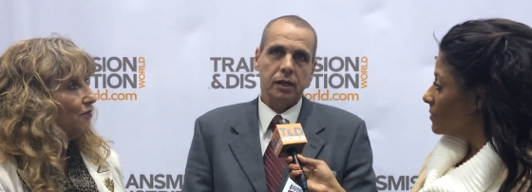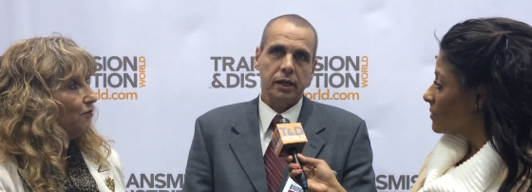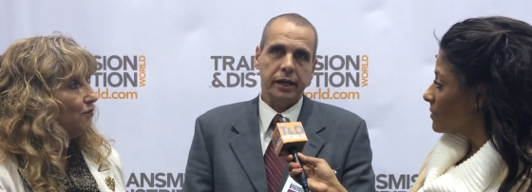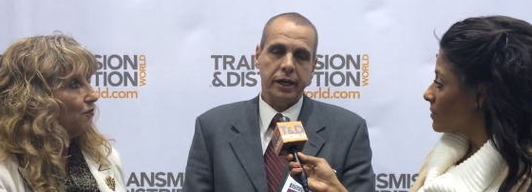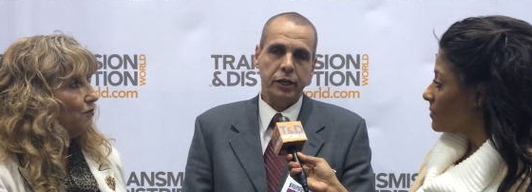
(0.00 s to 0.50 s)

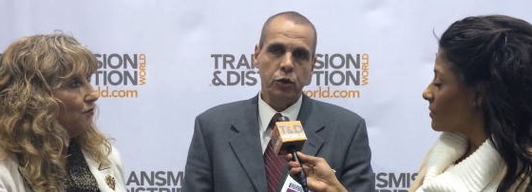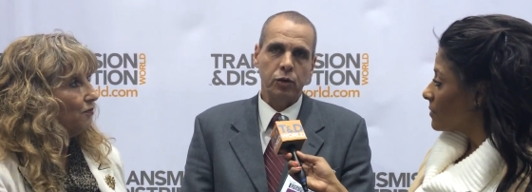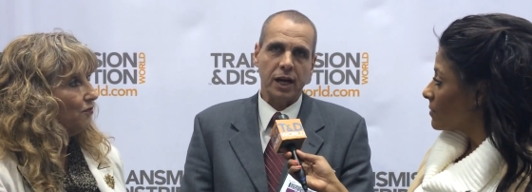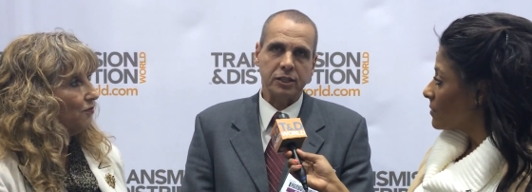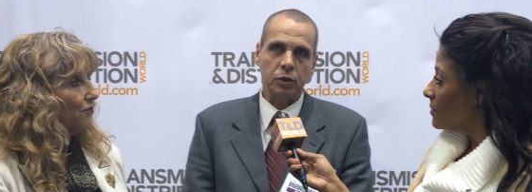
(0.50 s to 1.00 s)
Speaker 1: uh, new
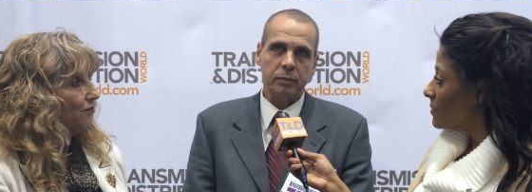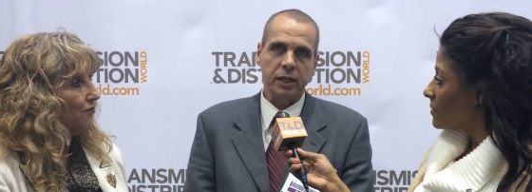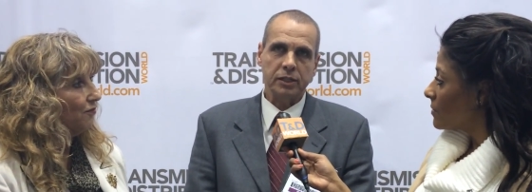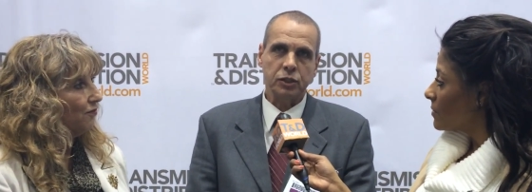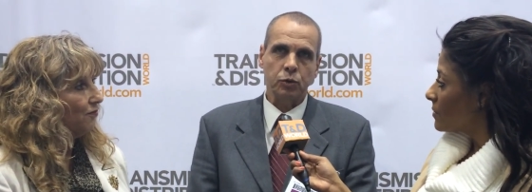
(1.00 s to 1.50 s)

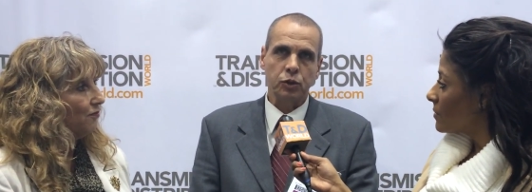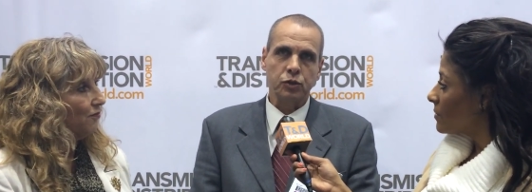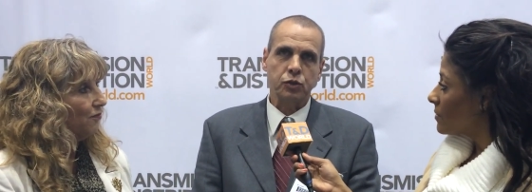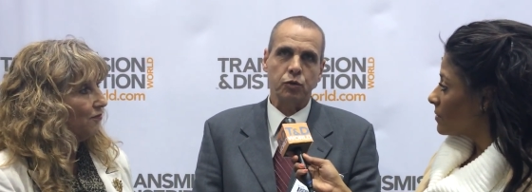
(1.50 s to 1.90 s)
customers to use